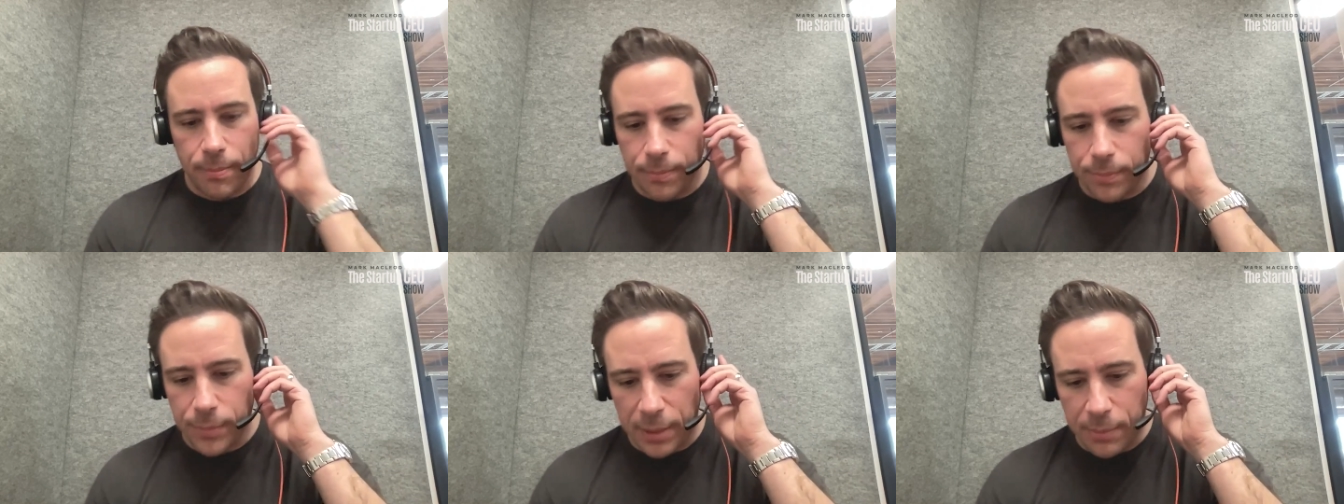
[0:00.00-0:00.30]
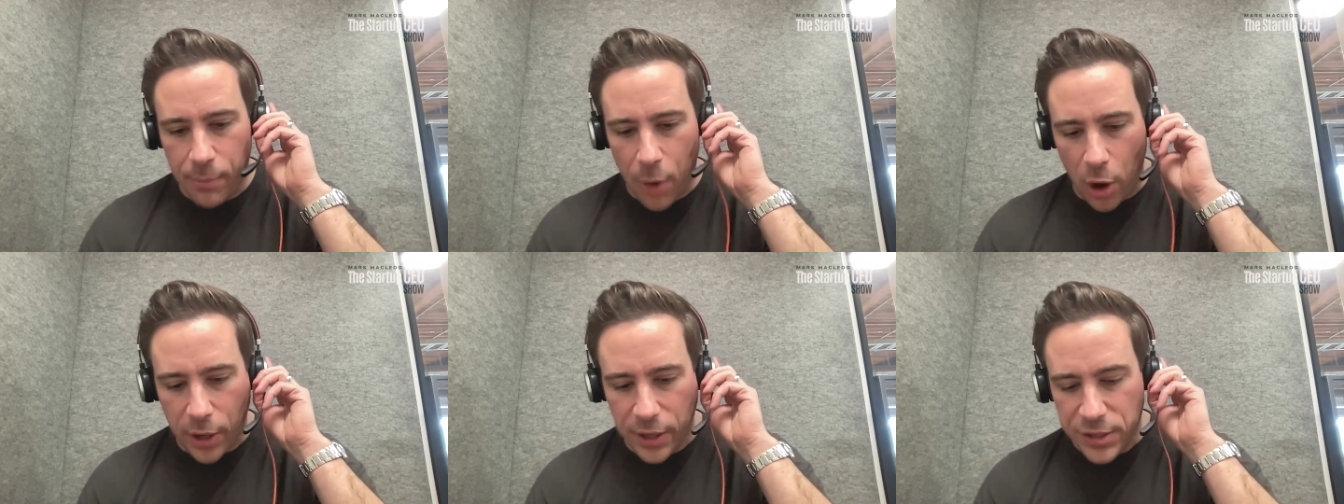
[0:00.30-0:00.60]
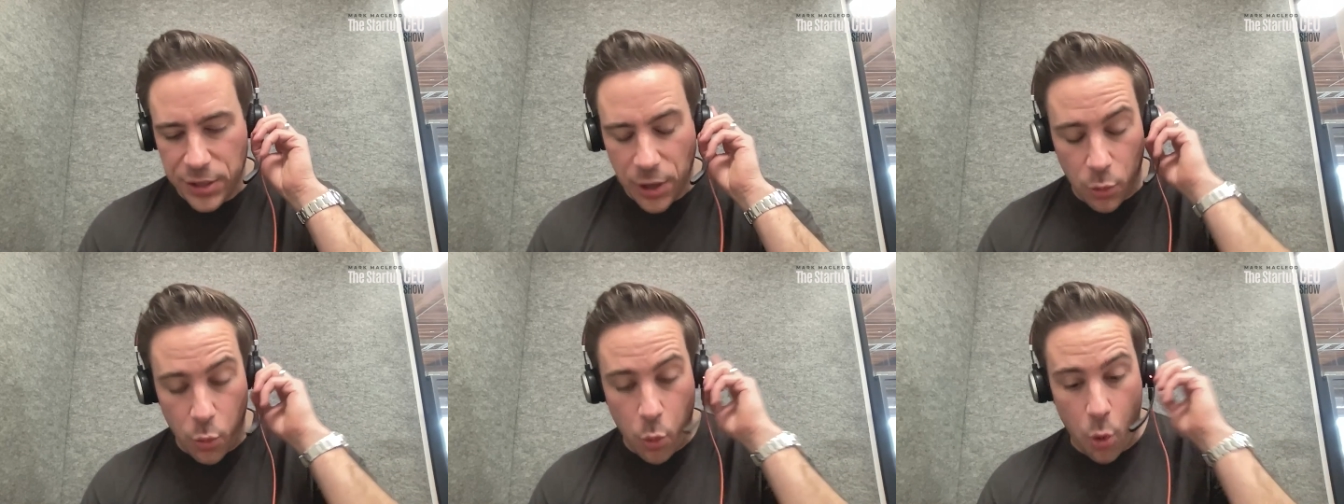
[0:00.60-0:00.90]
And Mark, I
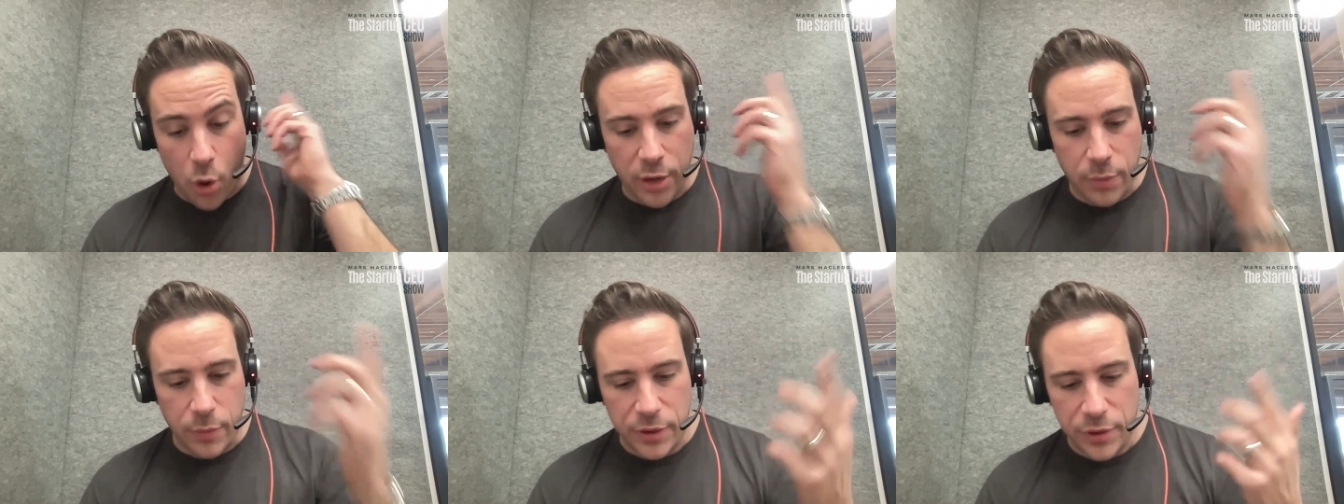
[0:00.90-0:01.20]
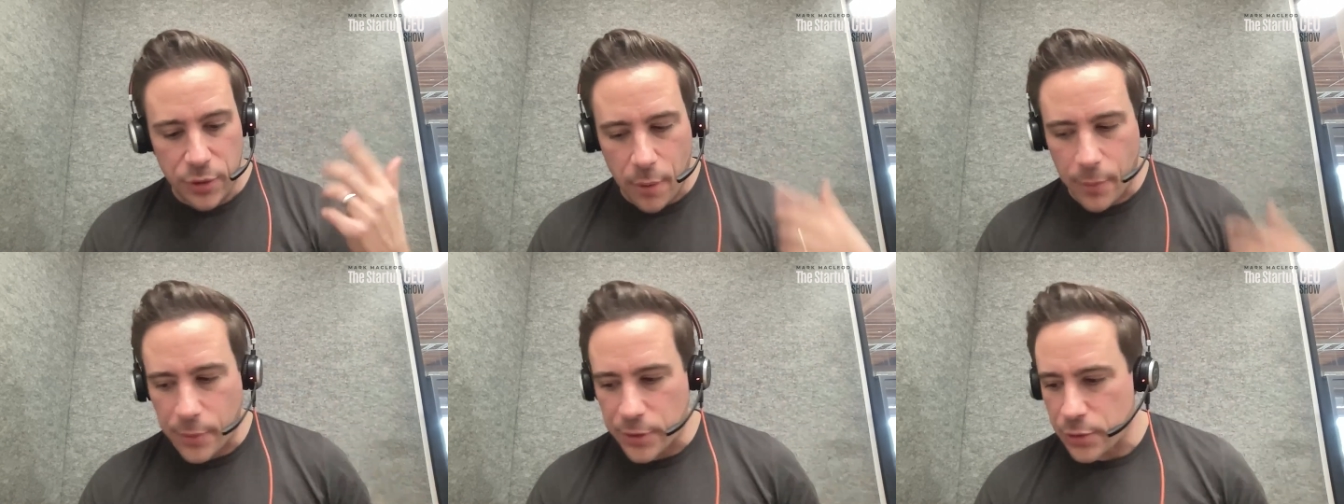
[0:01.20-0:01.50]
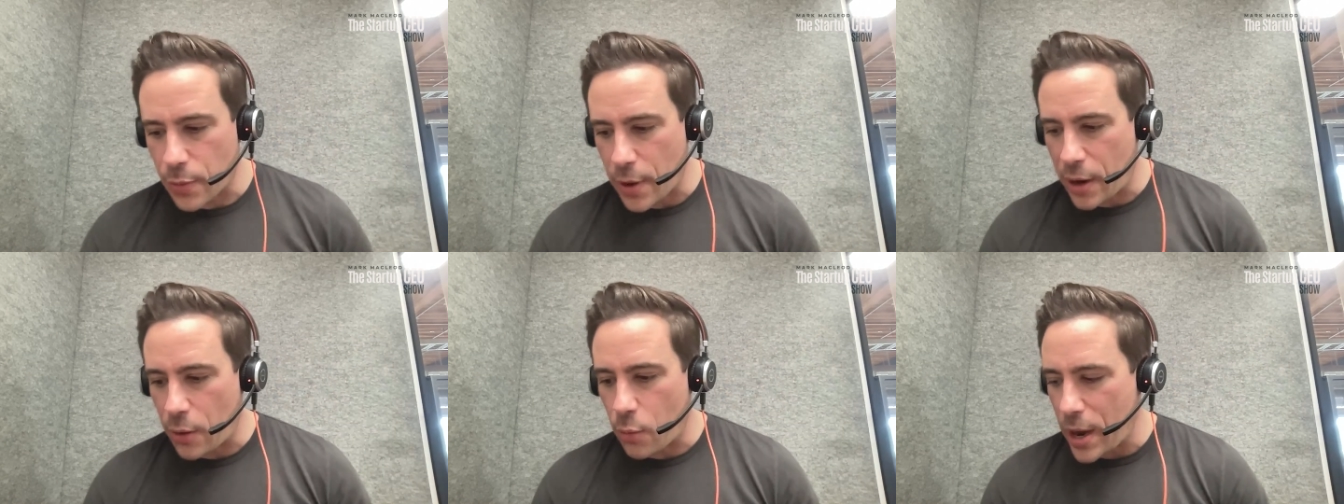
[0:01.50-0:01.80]
started working with you almost
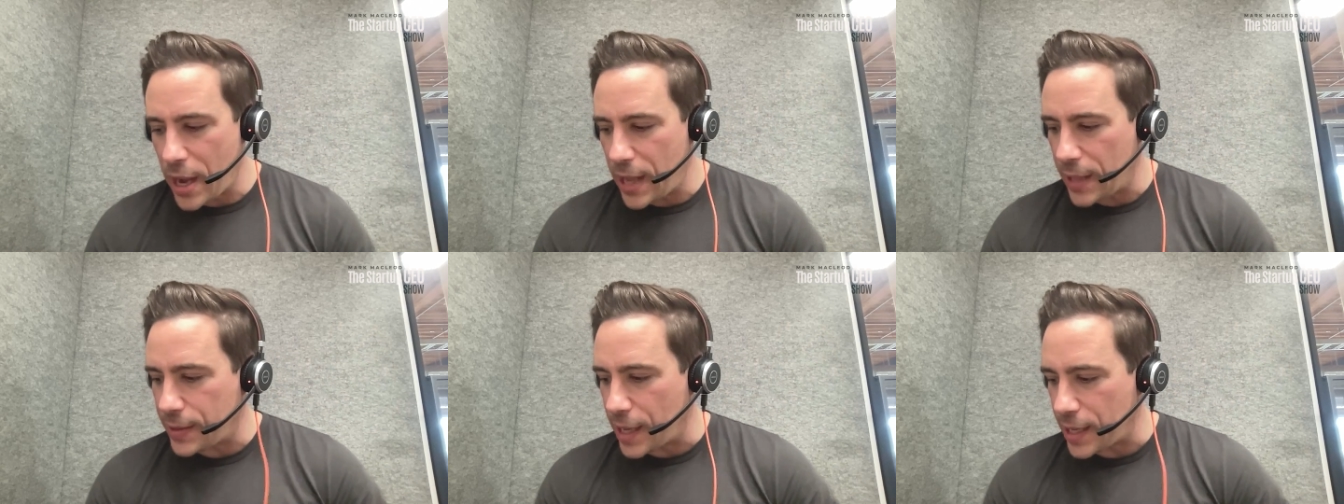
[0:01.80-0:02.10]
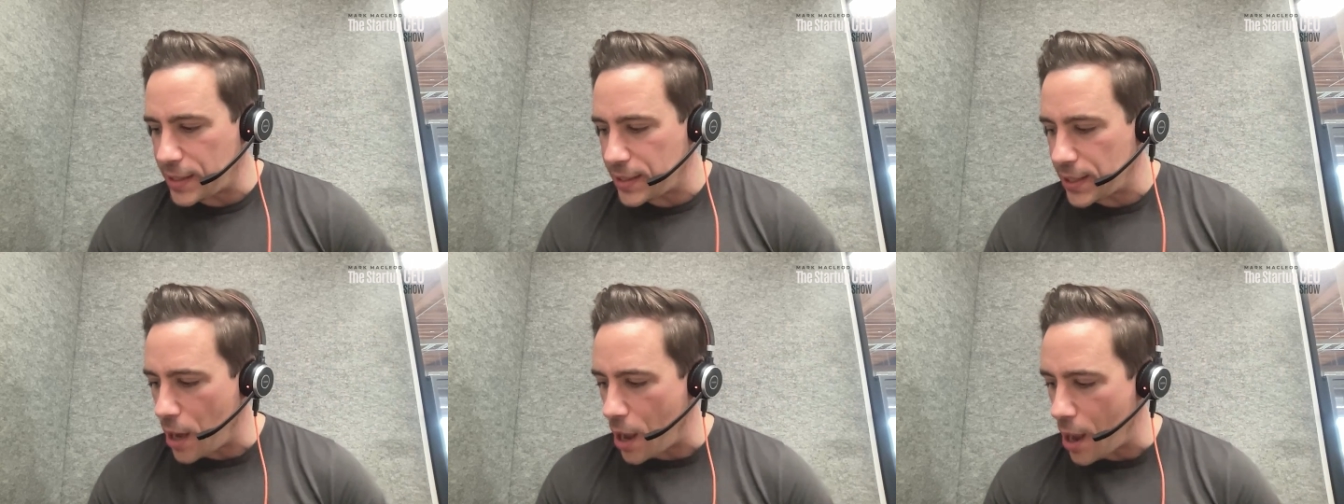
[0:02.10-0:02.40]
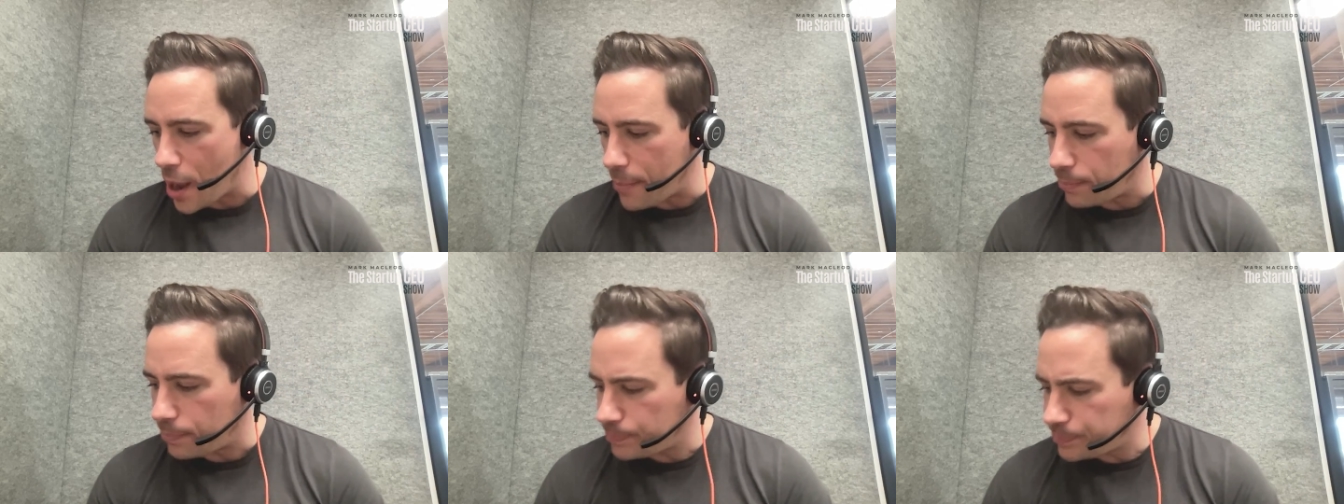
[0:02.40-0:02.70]
right away at that
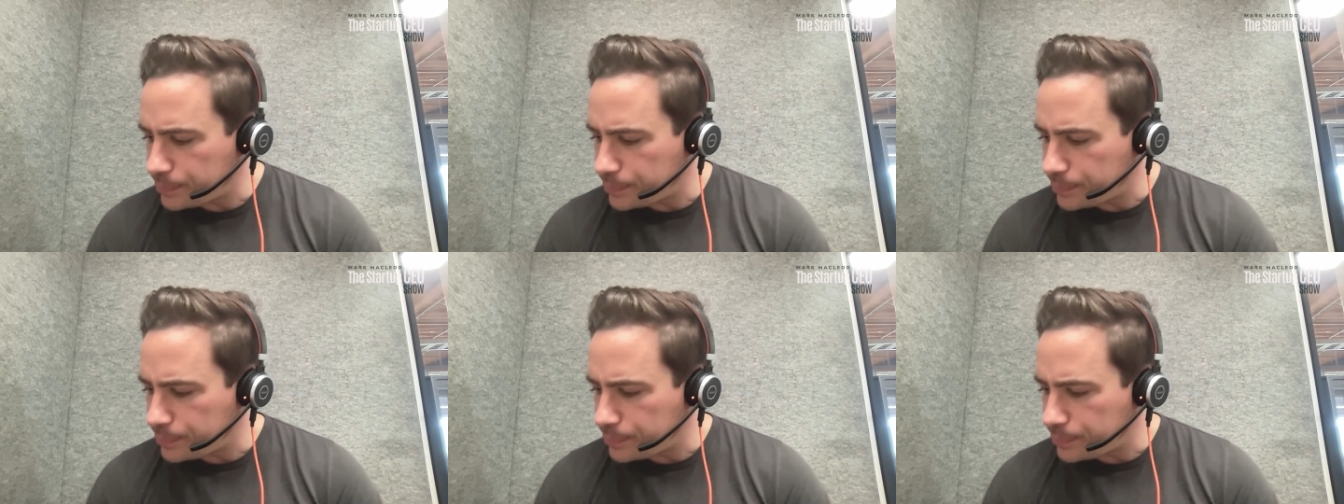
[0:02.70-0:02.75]
time.